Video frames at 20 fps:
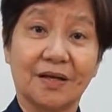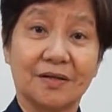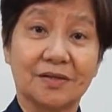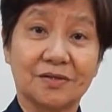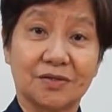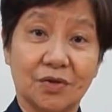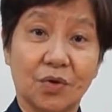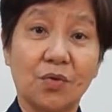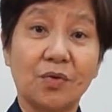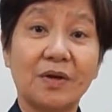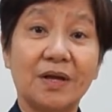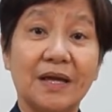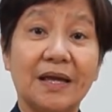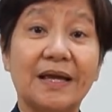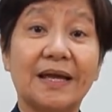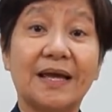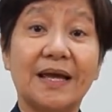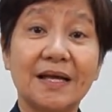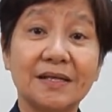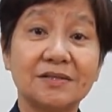So,
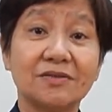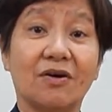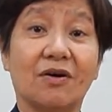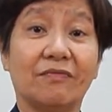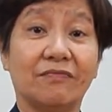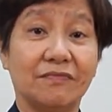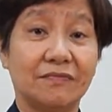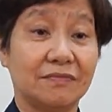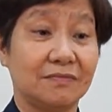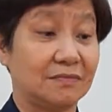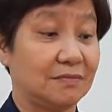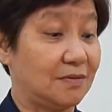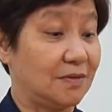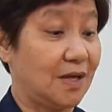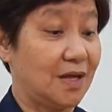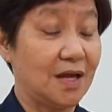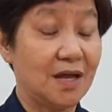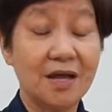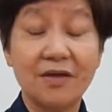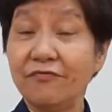in case of
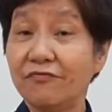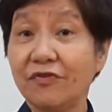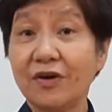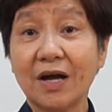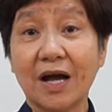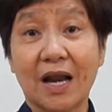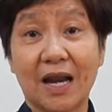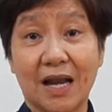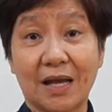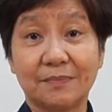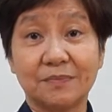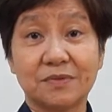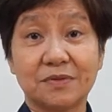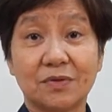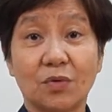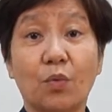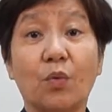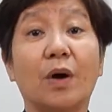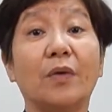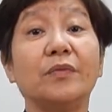infant
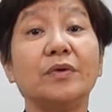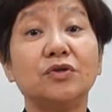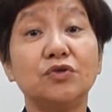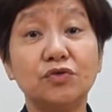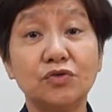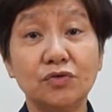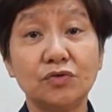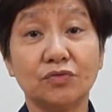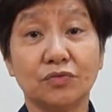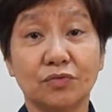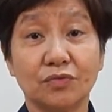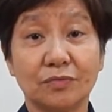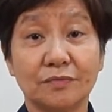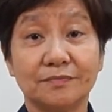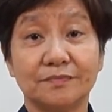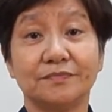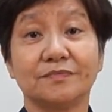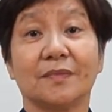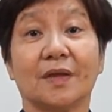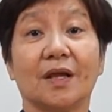collapse, what we should do?
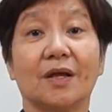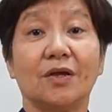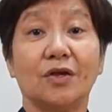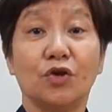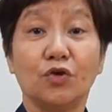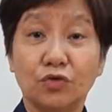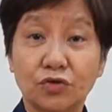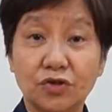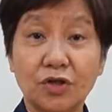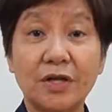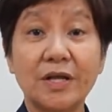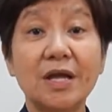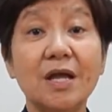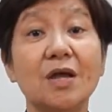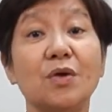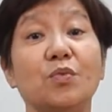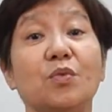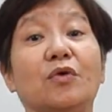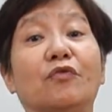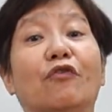
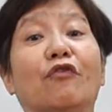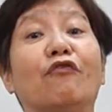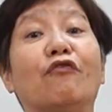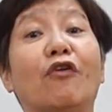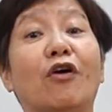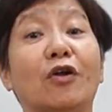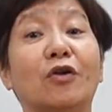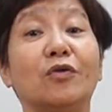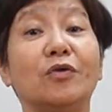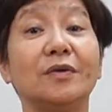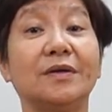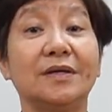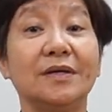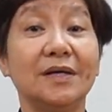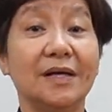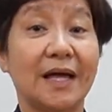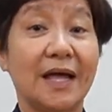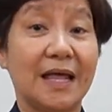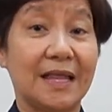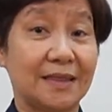Usually, we will follow
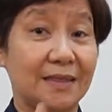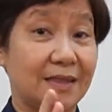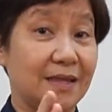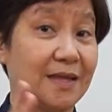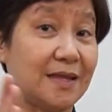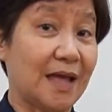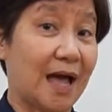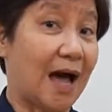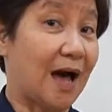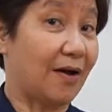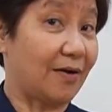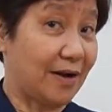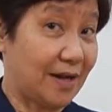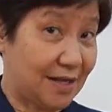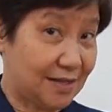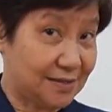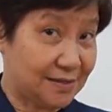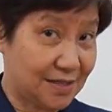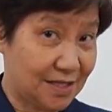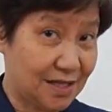the
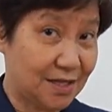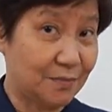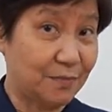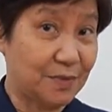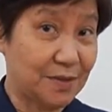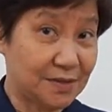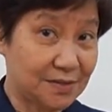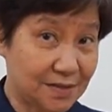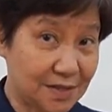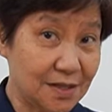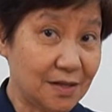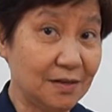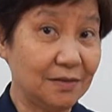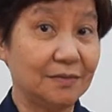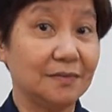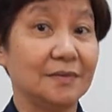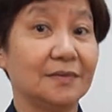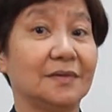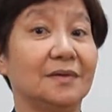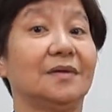DRS ABC
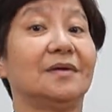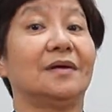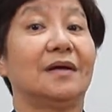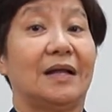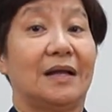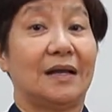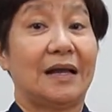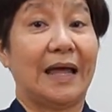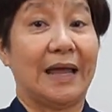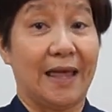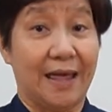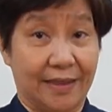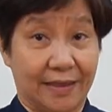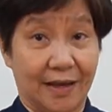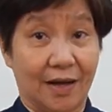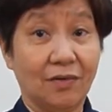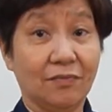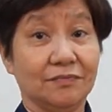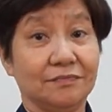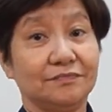like
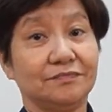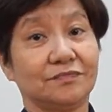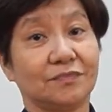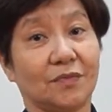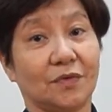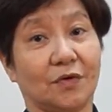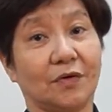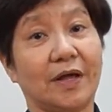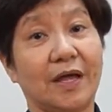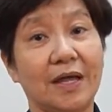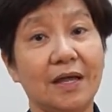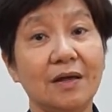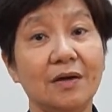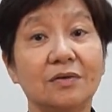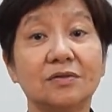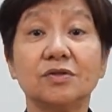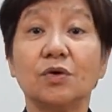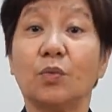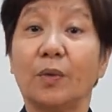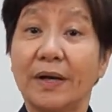adult. Okay,
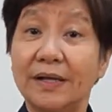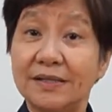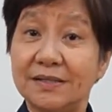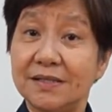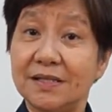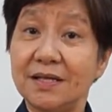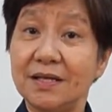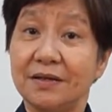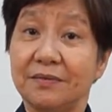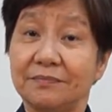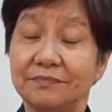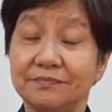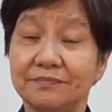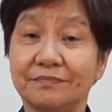so what is D?